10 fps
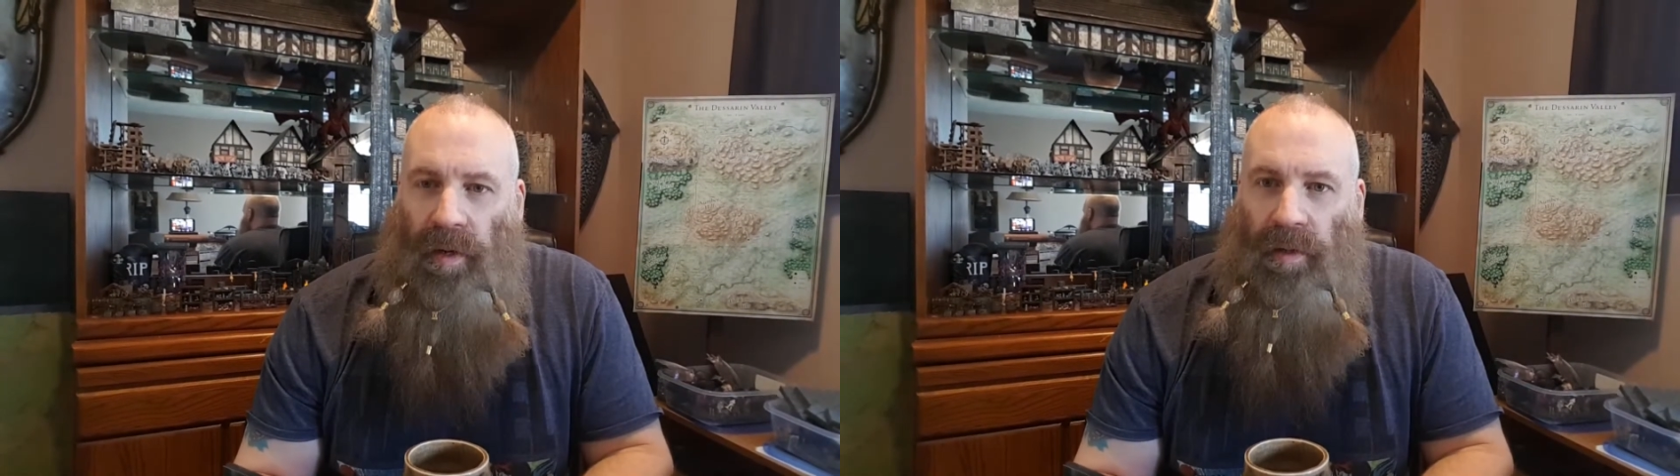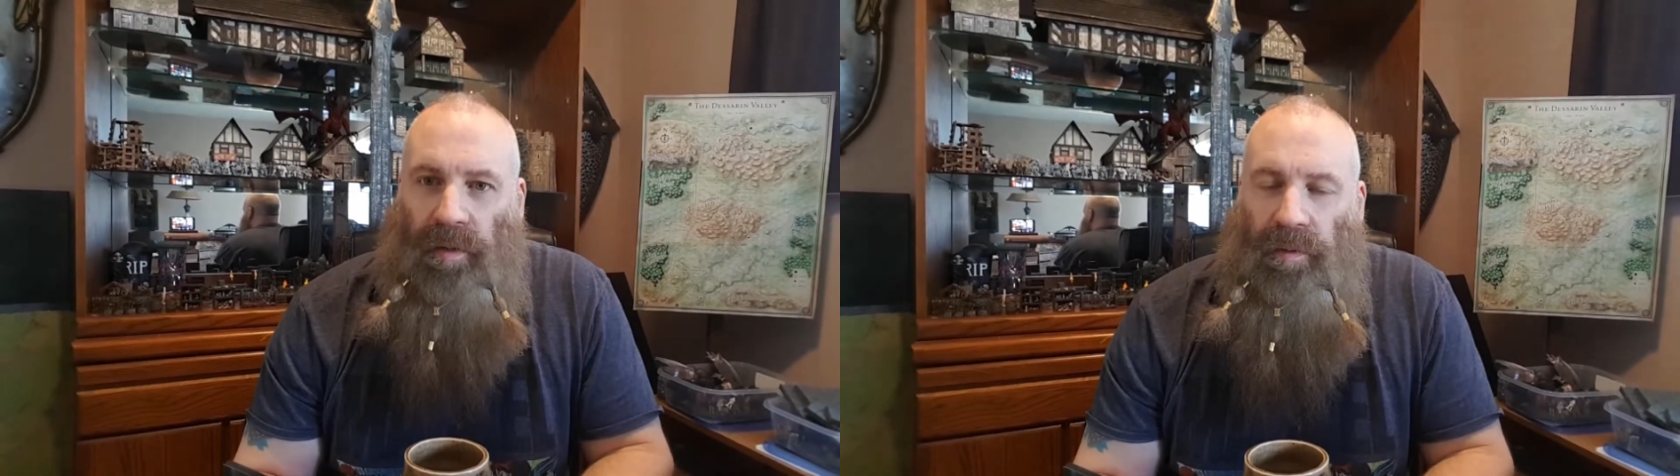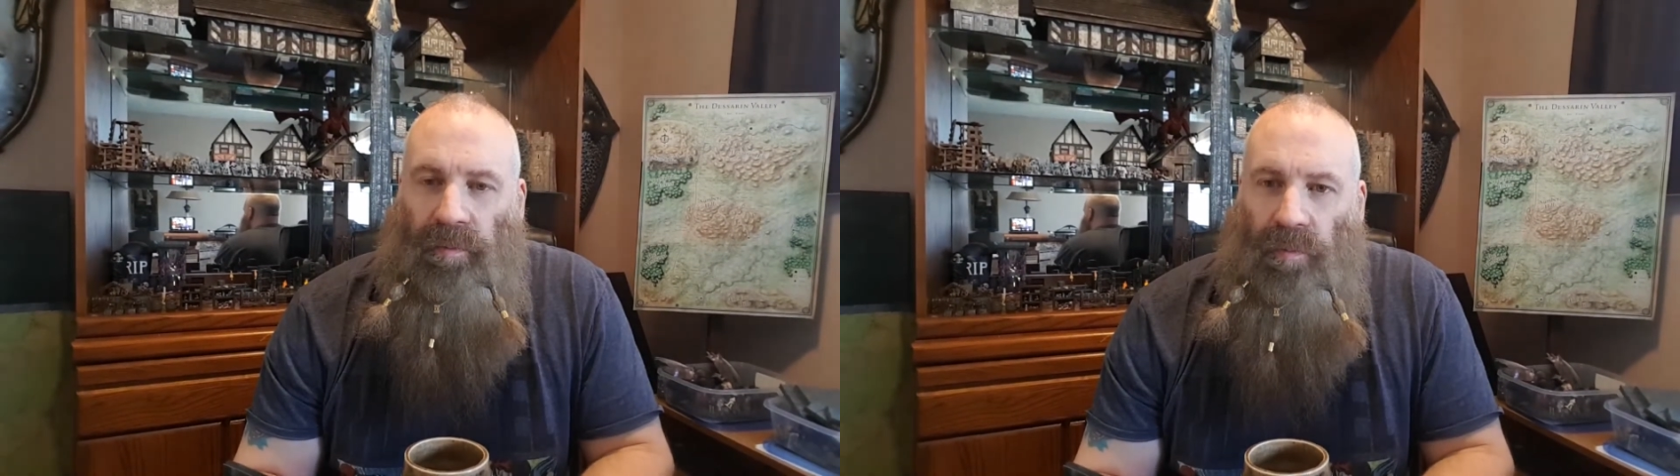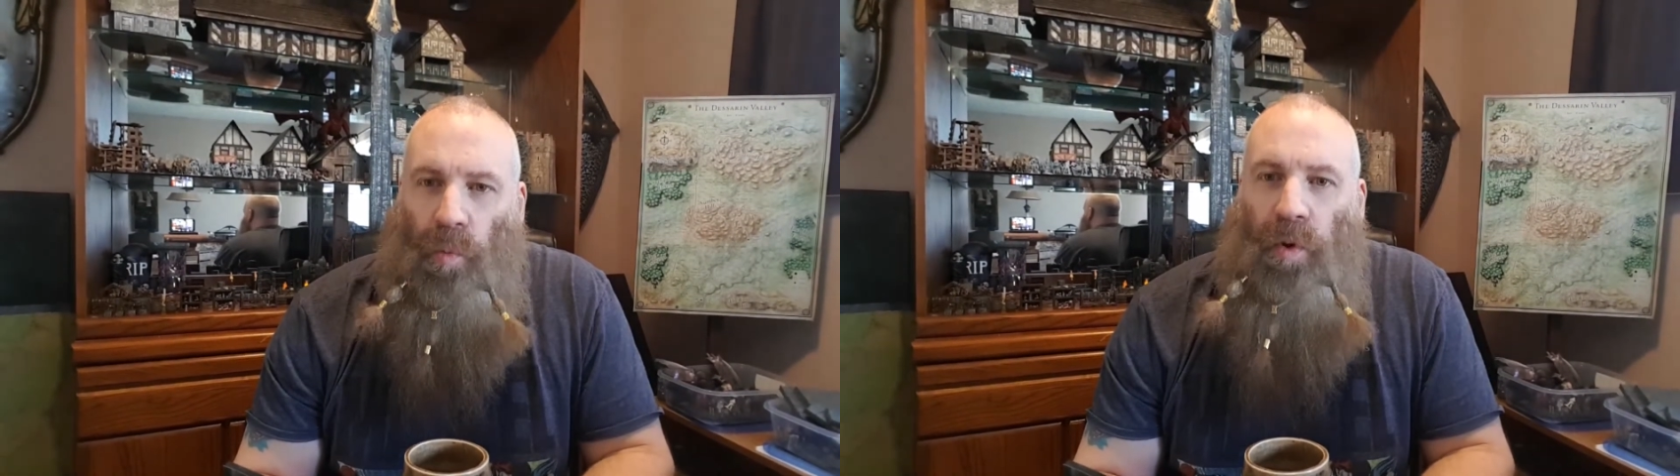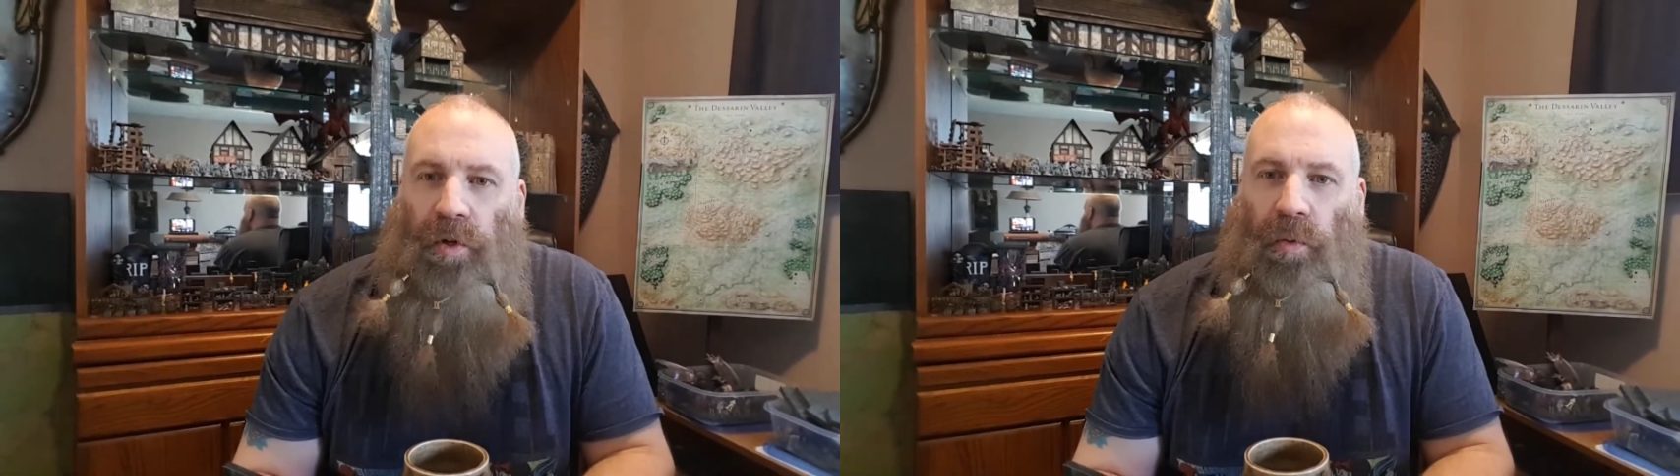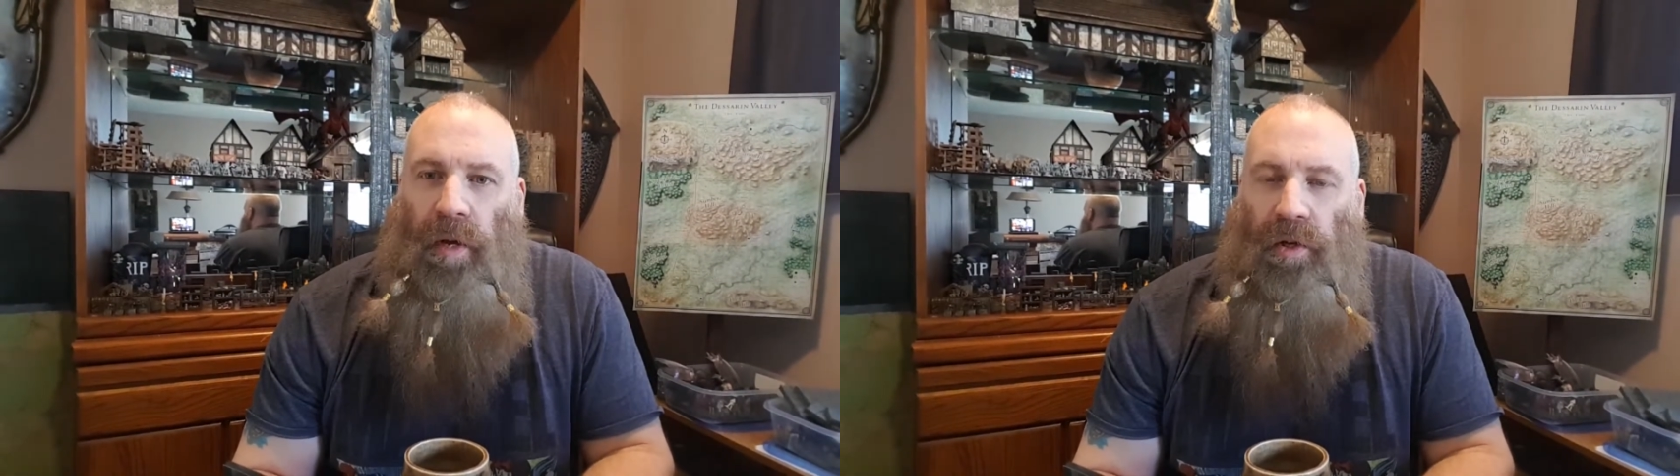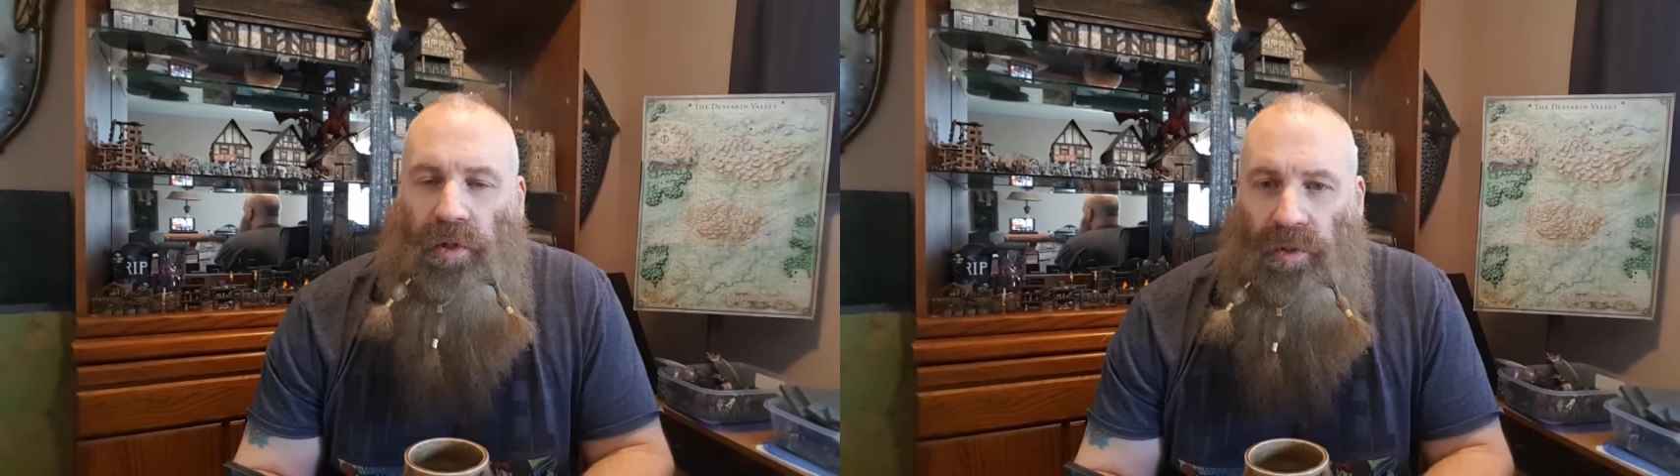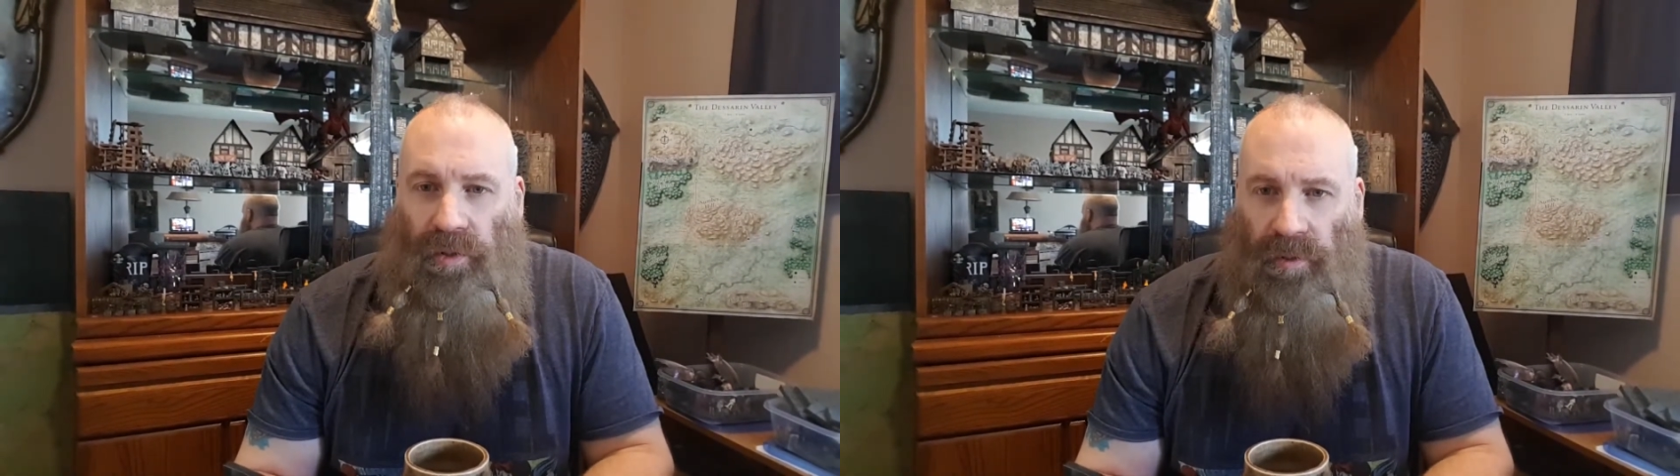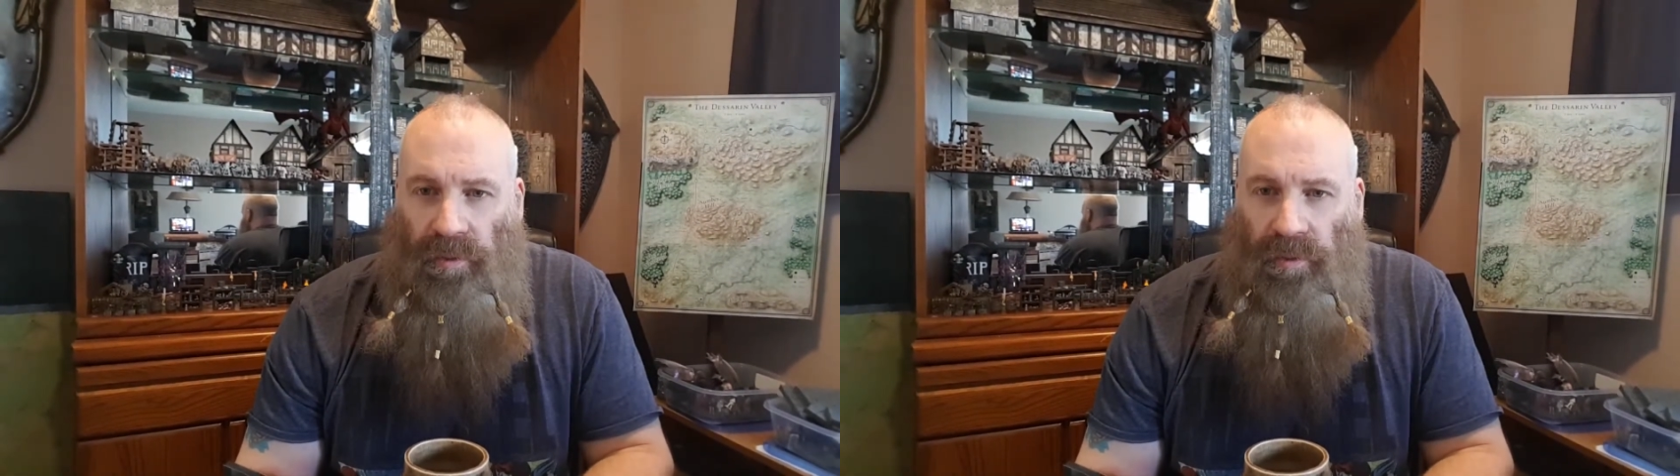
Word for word: and wood creations.